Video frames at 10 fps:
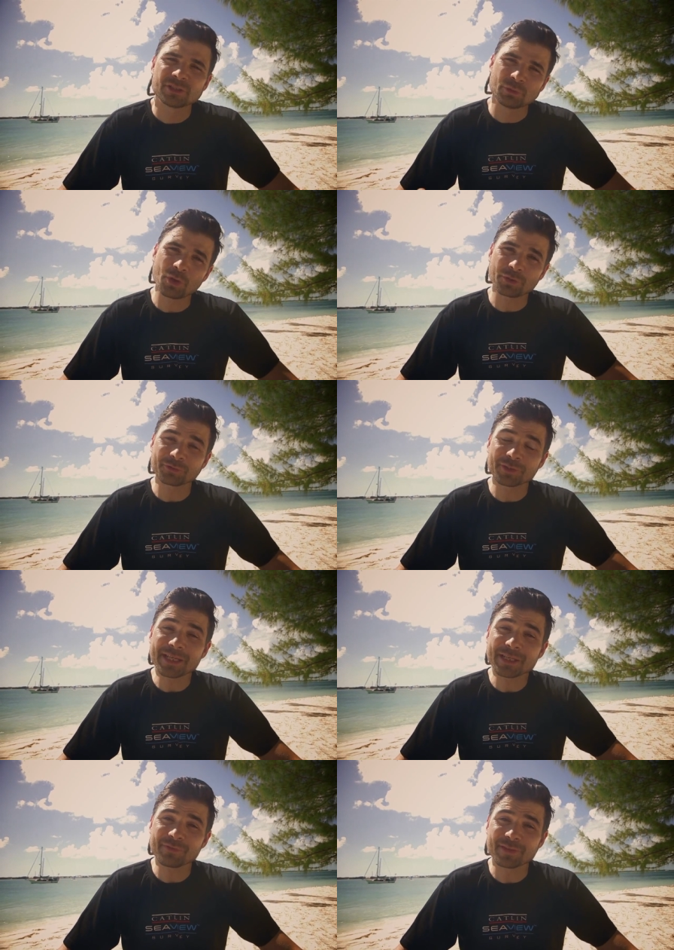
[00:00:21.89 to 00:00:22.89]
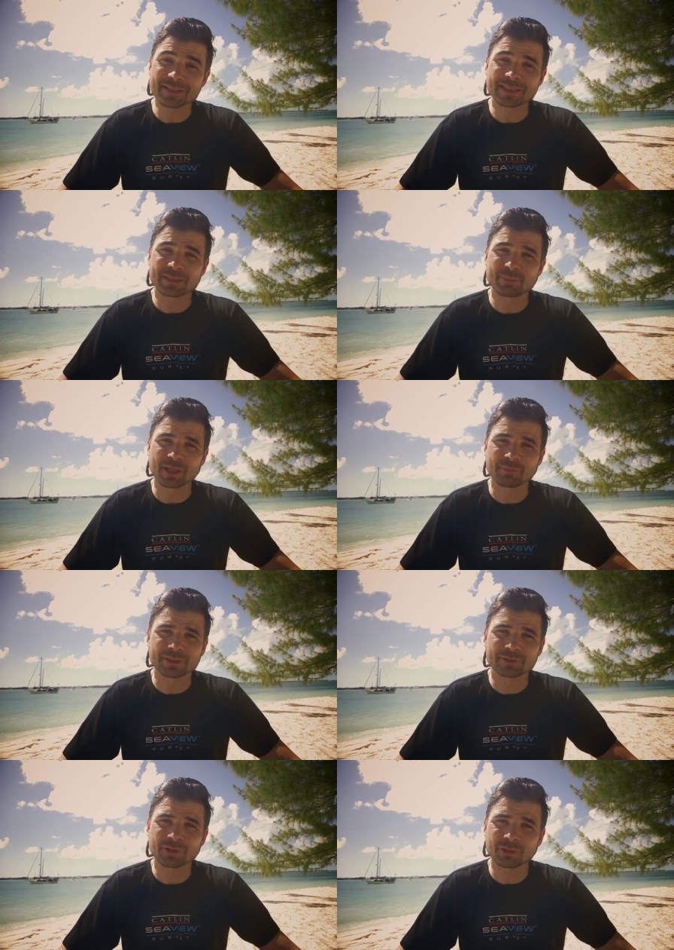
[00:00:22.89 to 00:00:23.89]
So what you'll need for this
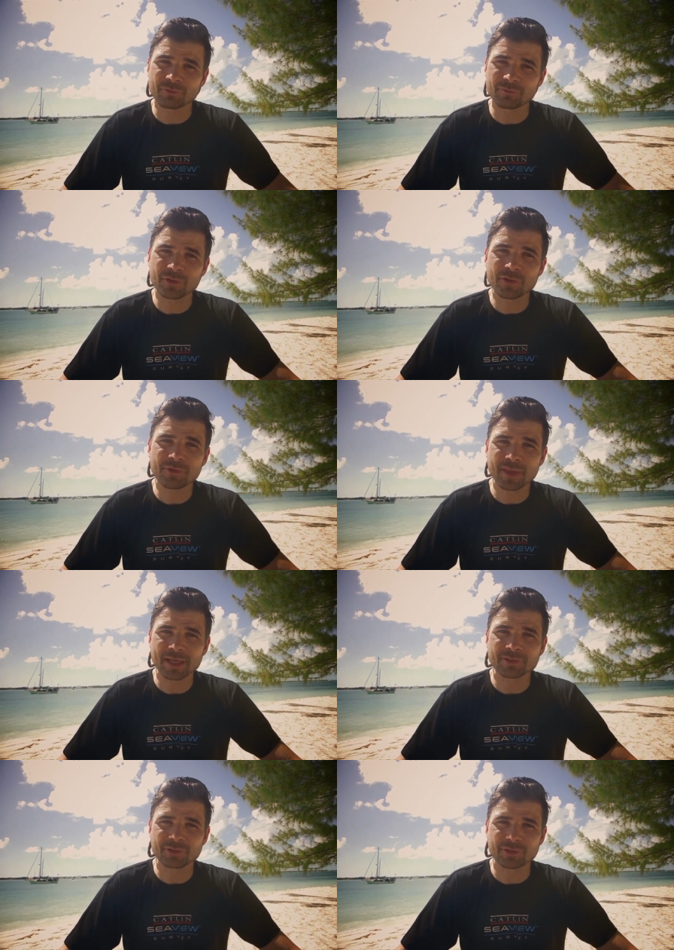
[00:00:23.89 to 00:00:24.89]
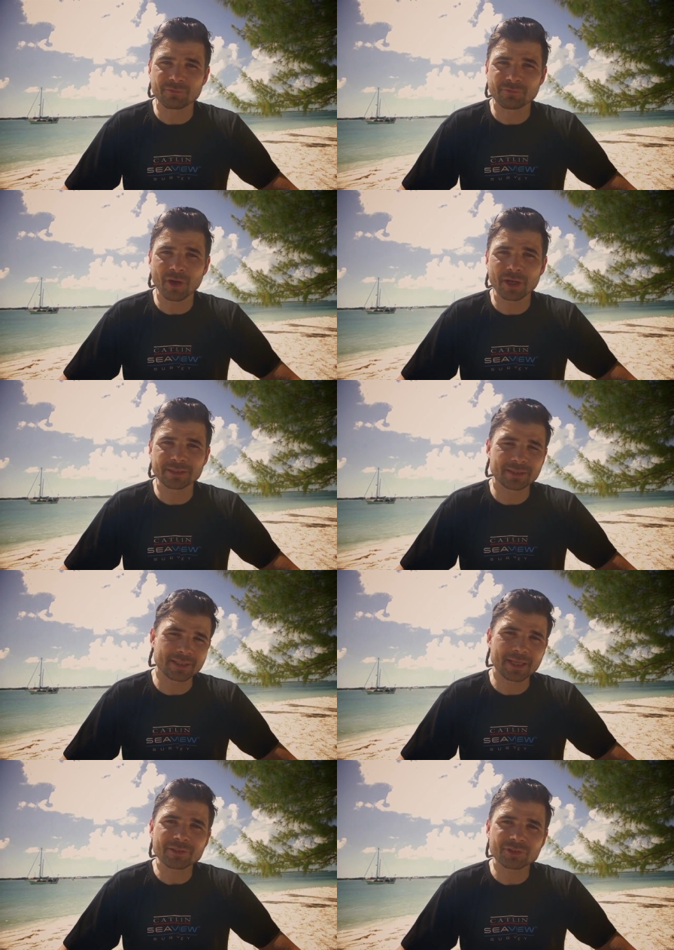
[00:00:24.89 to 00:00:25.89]
experiment are a few things that you can find in
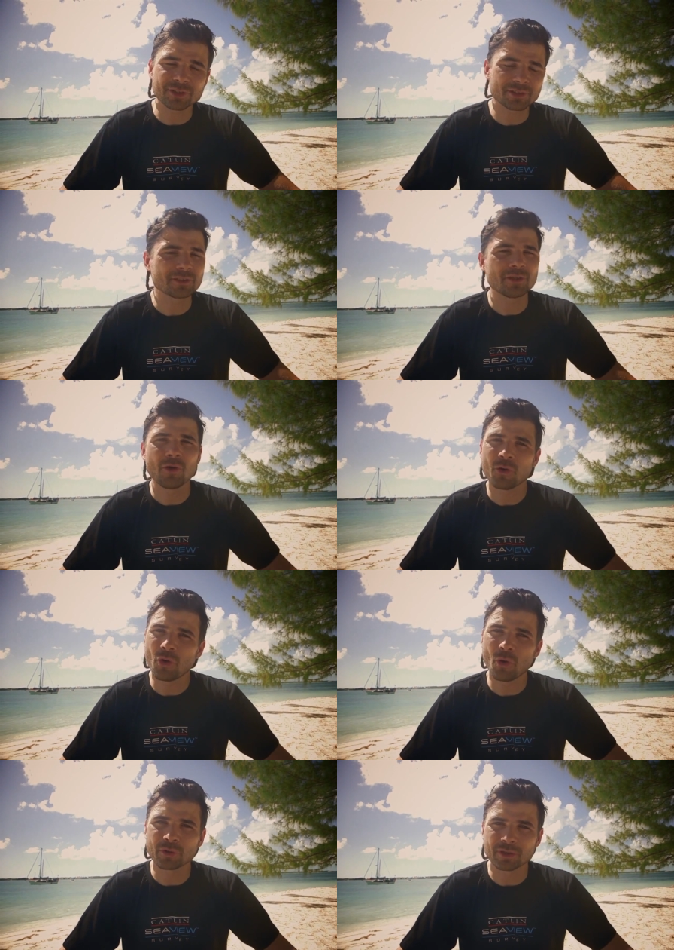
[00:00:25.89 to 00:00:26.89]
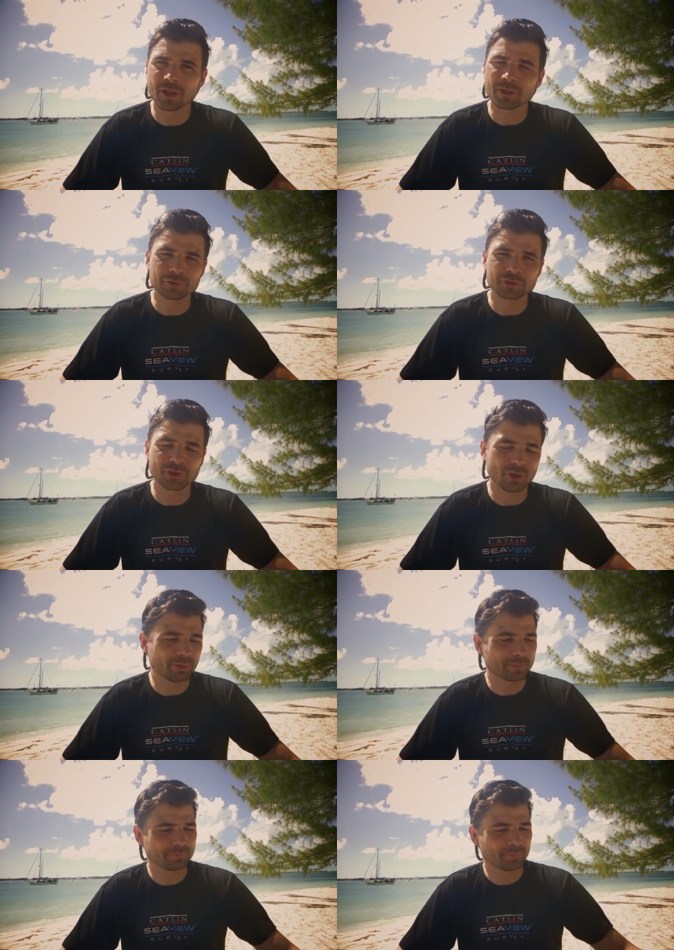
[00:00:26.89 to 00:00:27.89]
the kitchen or in the local shop.
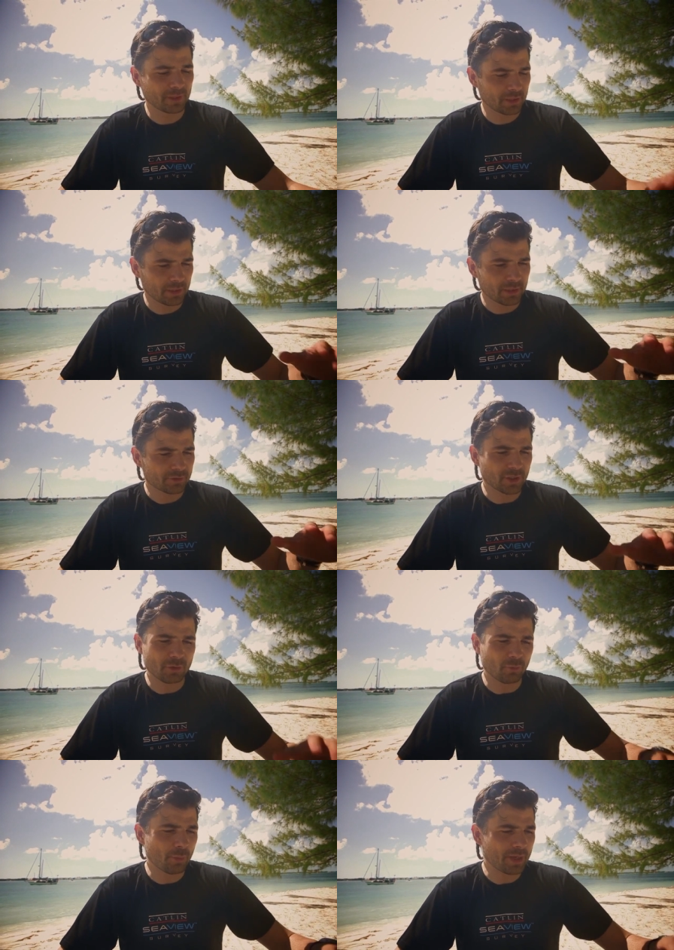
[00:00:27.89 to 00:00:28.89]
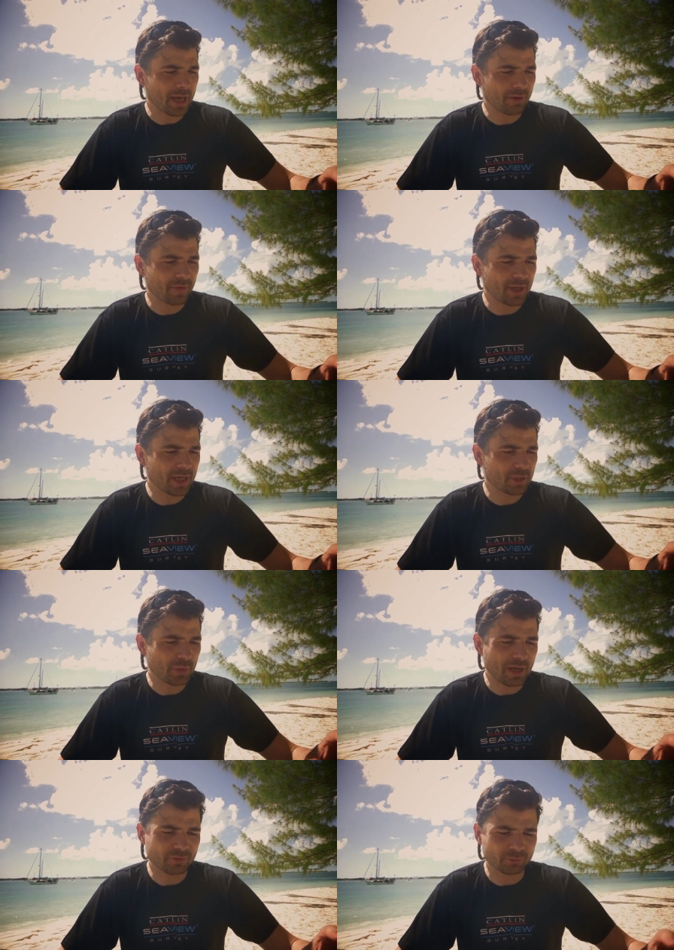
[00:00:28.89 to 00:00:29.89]
So what we have here is we have